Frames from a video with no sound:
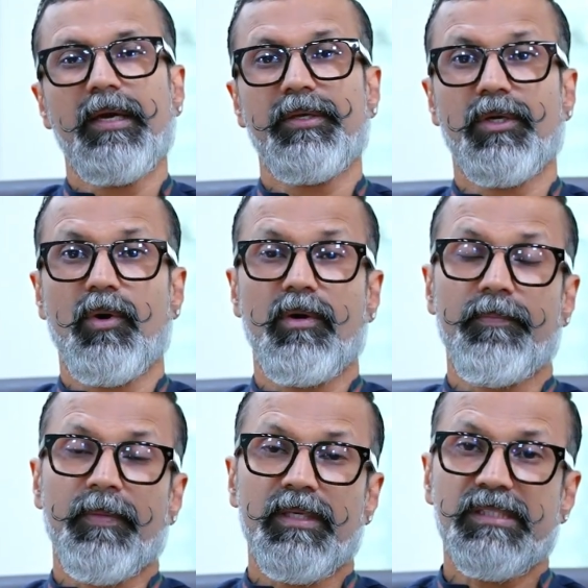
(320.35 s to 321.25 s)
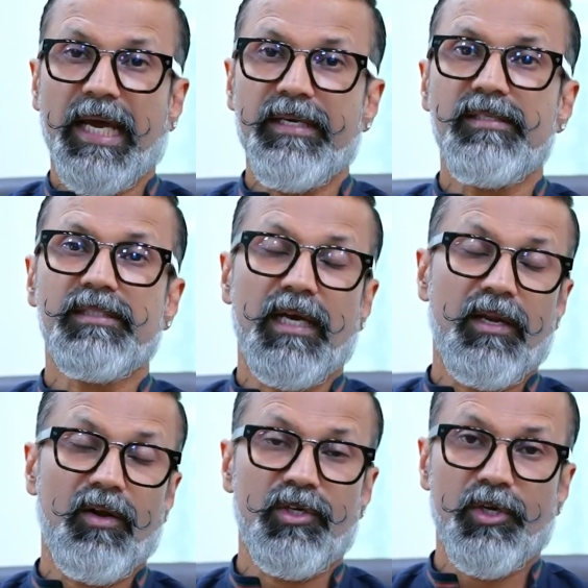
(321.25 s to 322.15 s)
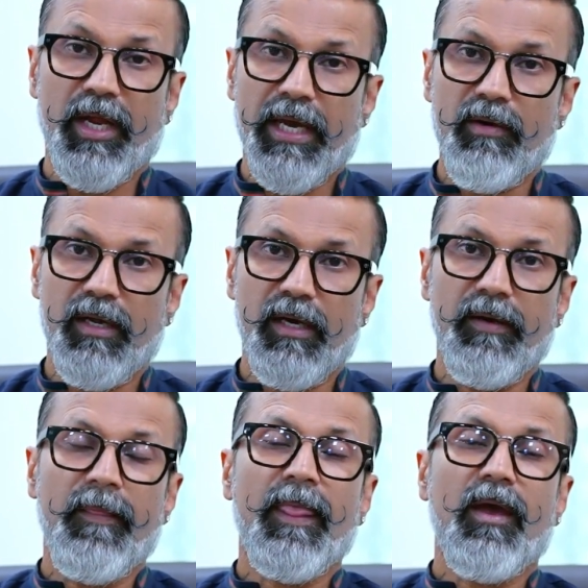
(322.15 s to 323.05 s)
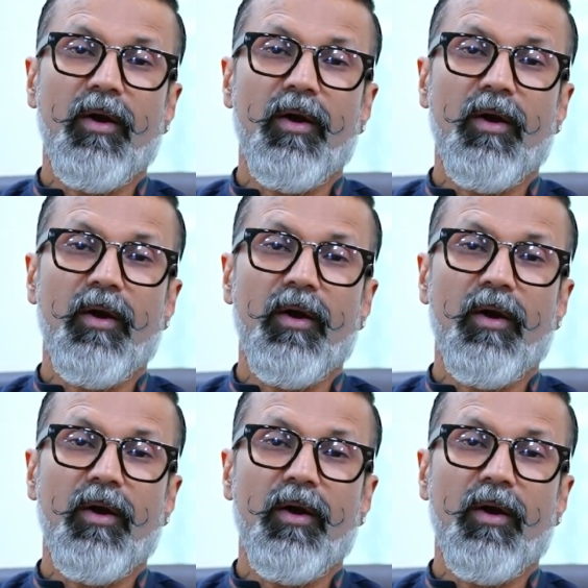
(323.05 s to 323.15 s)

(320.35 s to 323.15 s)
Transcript: your cycles are not regular,